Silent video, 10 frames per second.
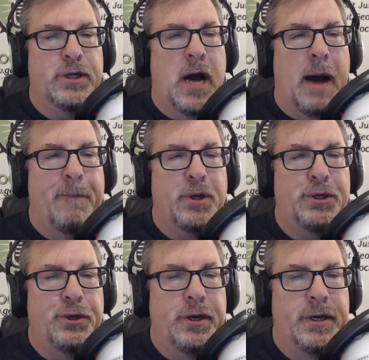an
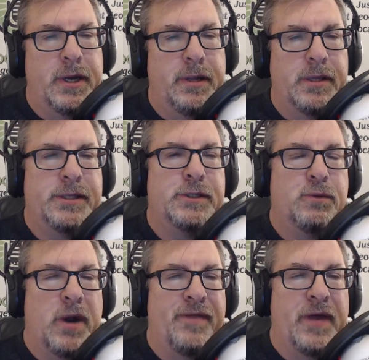opportunity, this is
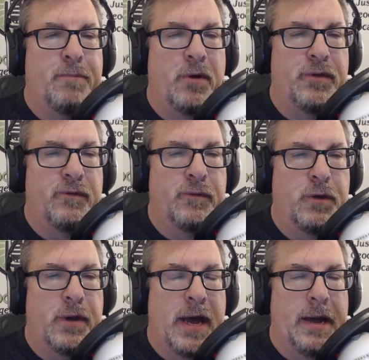what I think both of
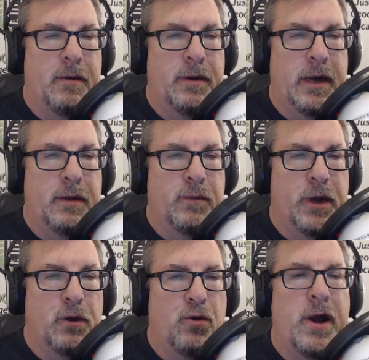you and I we
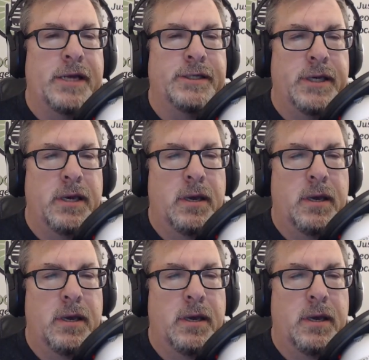go crazy.